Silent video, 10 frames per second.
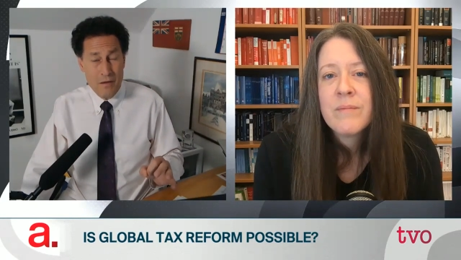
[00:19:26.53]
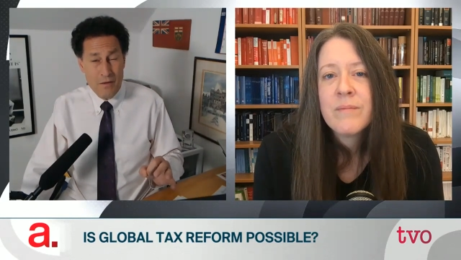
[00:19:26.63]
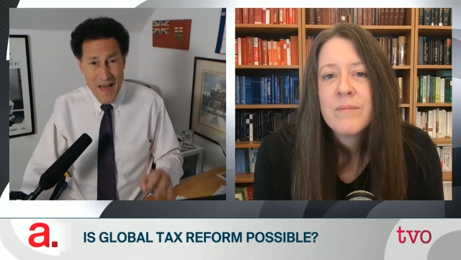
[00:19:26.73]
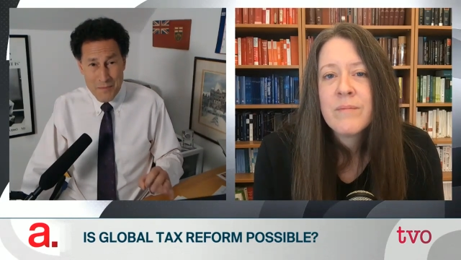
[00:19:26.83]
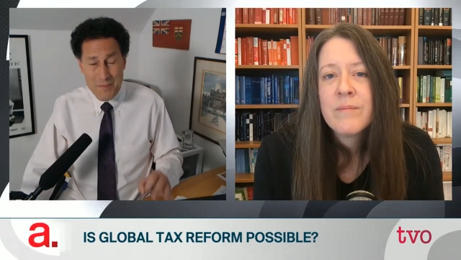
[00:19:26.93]

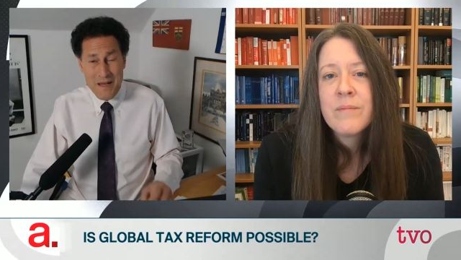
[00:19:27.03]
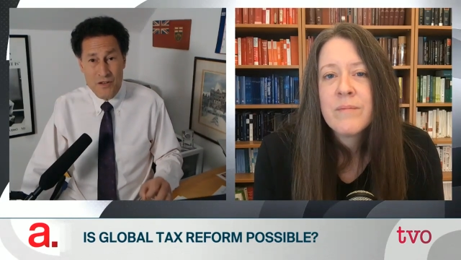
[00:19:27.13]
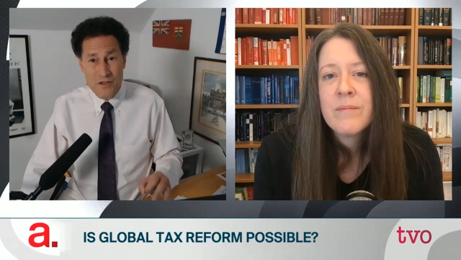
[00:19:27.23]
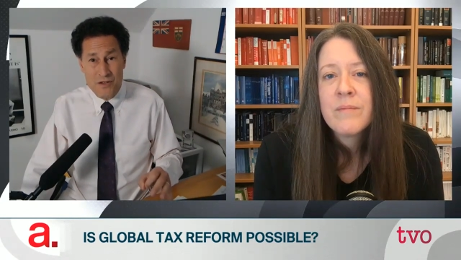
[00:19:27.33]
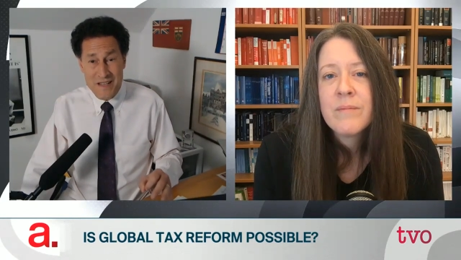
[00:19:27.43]
Speaker 1: that
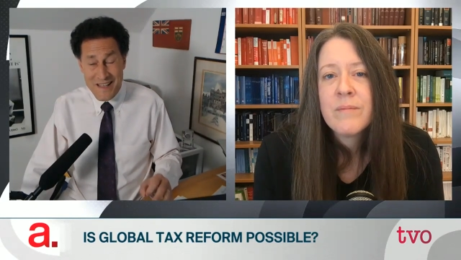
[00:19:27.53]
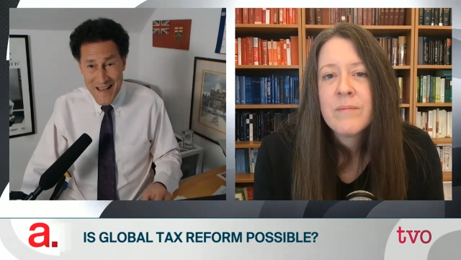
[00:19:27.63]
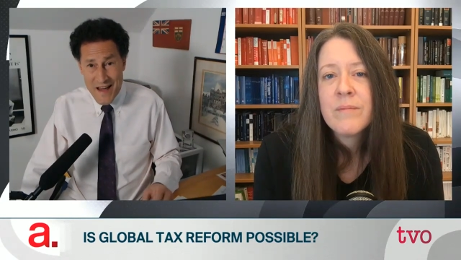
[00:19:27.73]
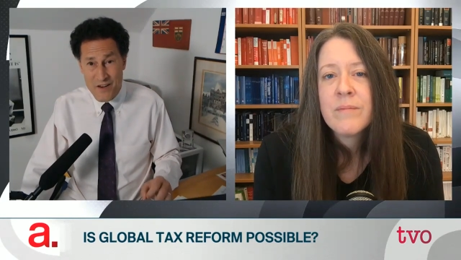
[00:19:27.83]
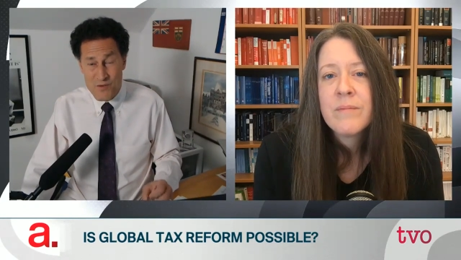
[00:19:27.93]
mean to
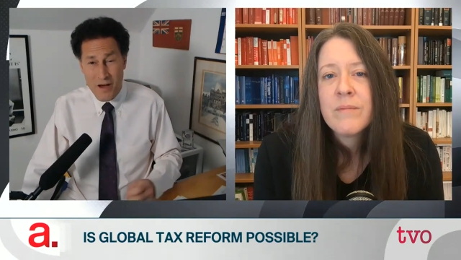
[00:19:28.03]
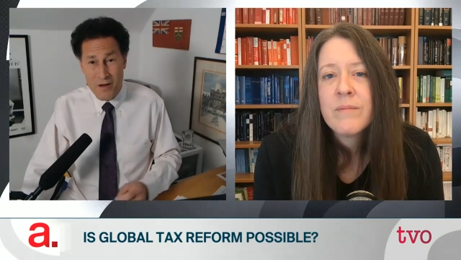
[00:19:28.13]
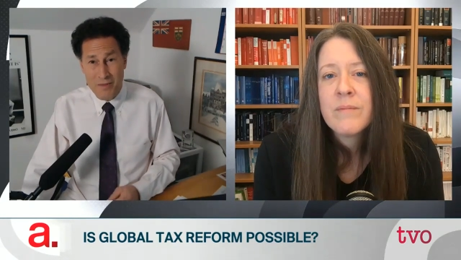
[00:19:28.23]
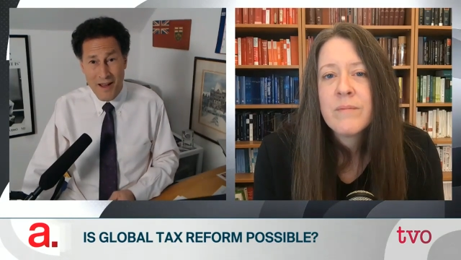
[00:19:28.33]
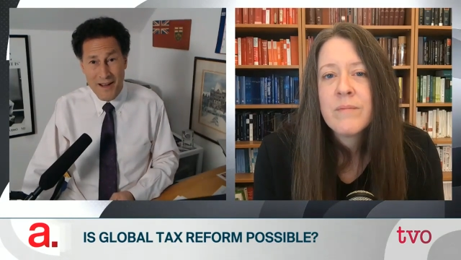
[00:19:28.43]
Canada's
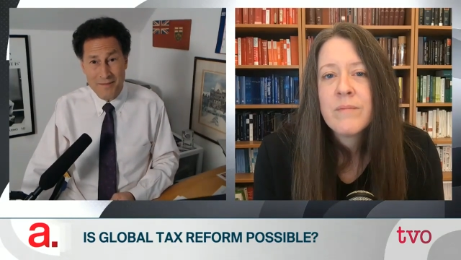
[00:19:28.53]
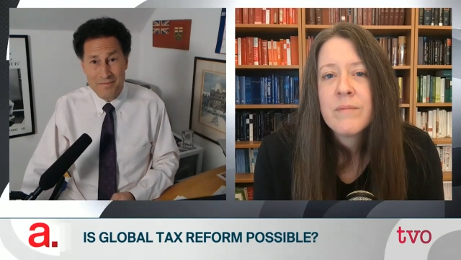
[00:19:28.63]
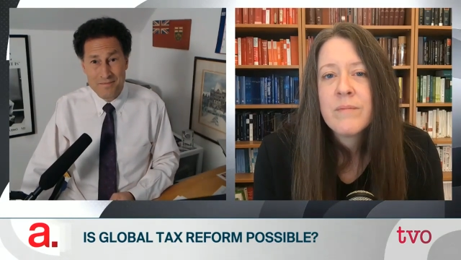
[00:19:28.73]
bottom line?